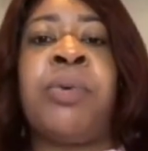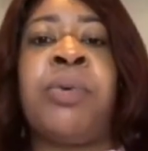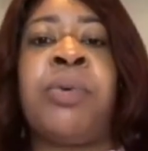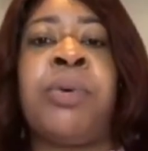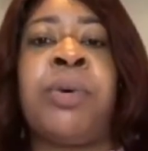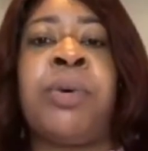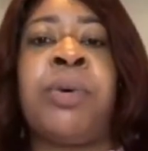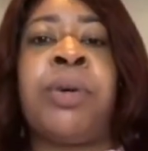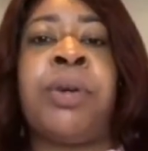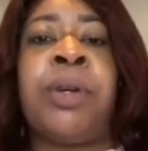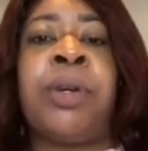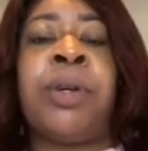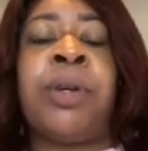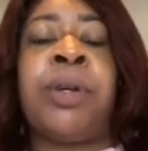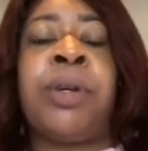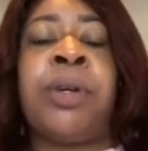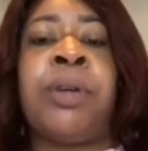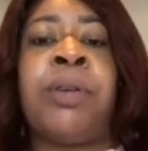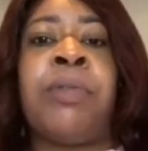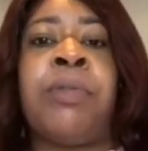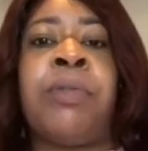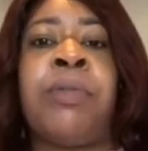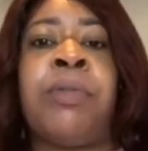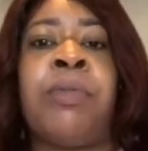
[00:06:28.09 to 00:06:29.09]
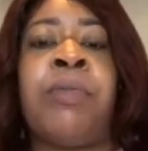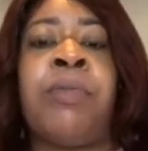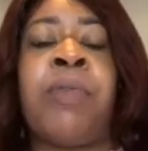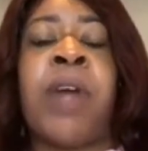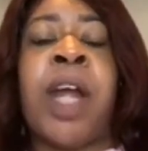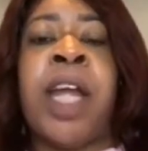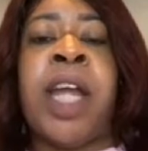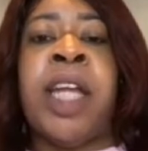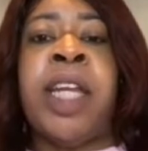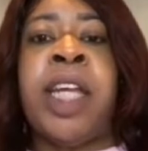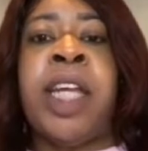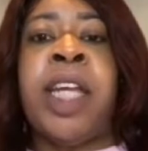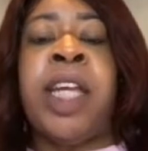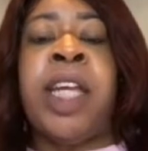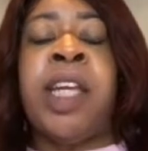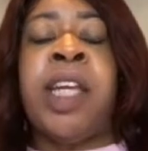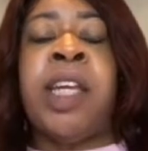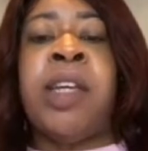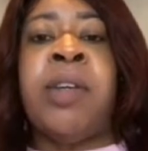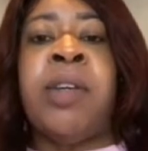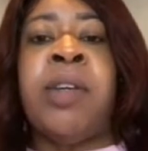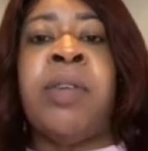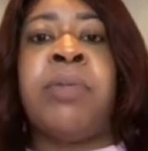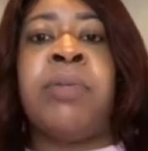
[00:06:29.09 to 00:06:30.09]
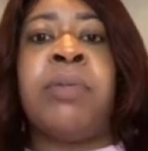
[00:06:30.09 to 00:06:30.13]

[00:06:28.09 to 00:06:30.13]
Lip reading: or writing,